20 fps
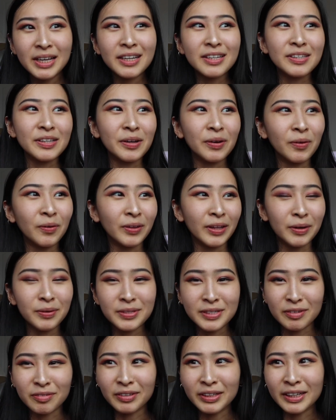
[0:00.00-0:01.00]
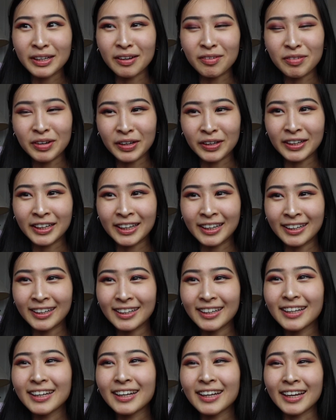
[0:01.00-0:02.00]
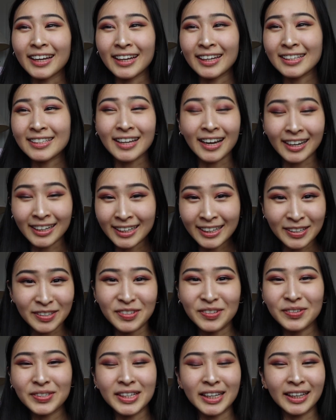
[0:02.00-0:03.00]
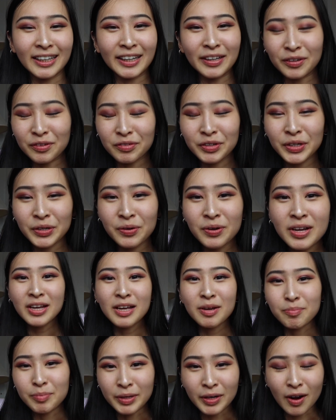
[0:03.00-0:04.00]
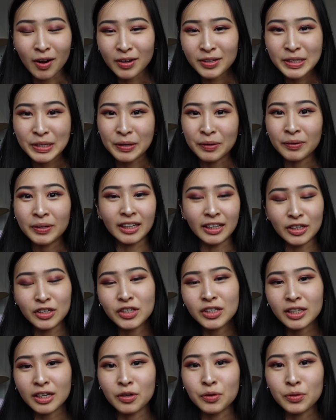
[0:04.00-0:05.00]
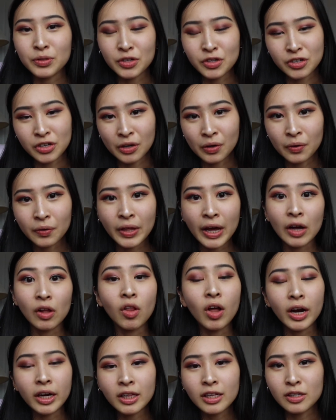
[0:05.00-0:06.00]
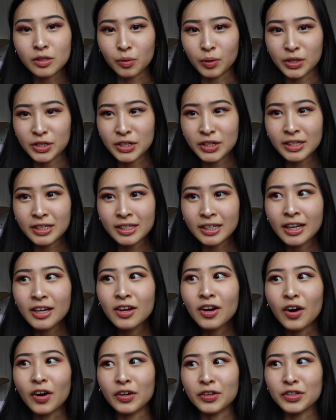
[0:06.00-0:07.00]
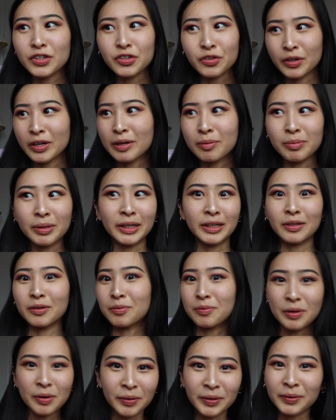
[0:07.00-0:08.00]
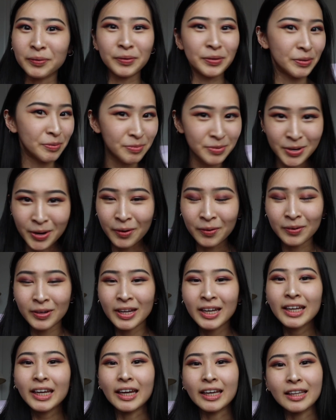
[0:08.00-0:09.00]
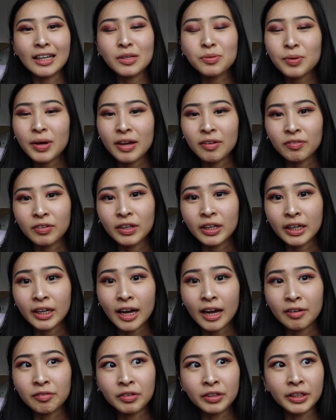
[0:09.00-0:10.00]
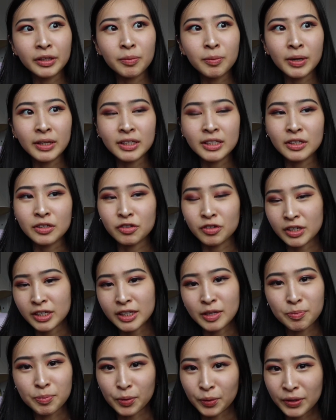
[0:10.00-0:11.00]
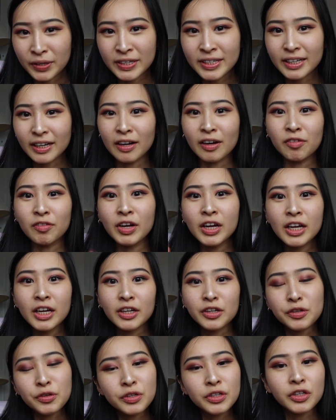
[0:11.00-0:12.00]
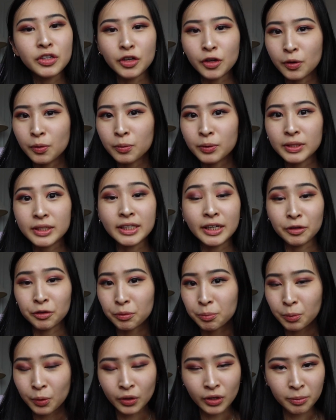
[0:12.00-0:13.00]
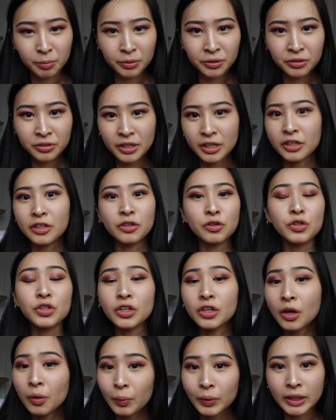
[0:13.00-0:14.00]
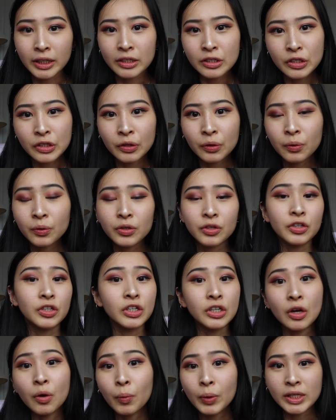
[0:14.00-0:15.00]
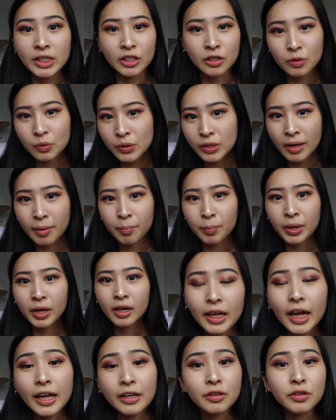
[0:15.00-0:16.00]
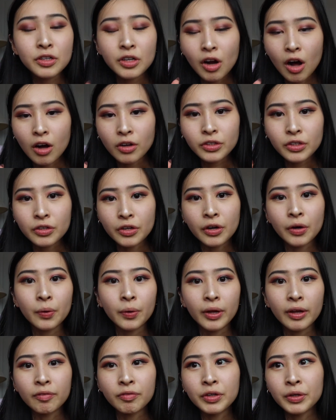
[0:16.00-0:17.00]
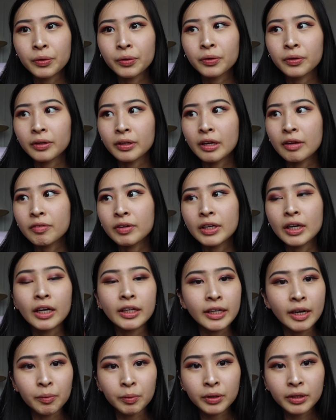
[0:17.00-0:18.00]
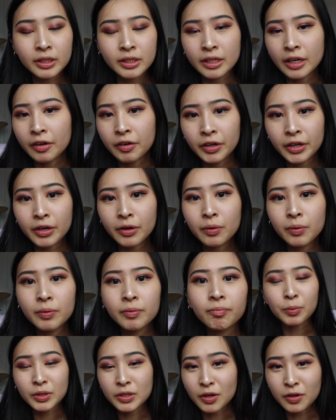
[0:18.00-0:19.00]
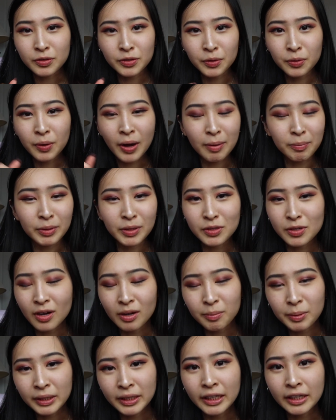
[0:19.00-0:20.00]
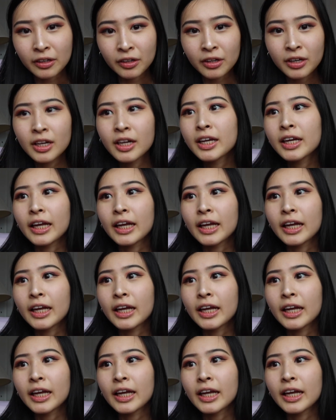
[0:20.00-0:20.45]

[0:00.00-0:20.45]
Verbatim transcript: So that was definitely a very anxiety inducing interview but also it just goes to show that a lot of these questions are straight up like you know it or you don't and that's why I feel like I really want to stress the importance of you should know standard port numbers you should know what they do you should know when to use them and you should also know if you're given a network scenario, which also I'm going to talk about later,